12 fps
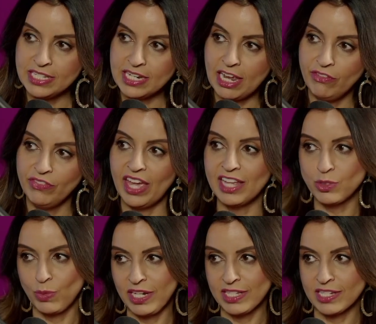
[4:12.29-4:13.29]
down, that's
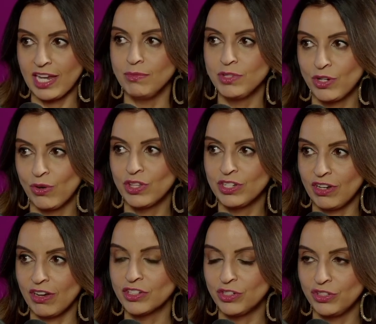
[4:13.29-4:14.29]
when it's time to go to the
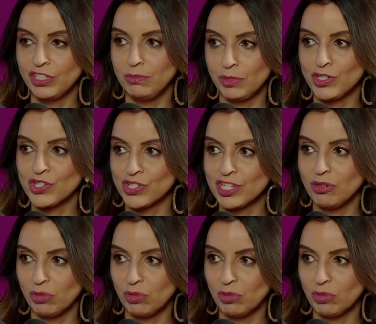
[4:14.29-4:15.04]
doctor or the emergency room.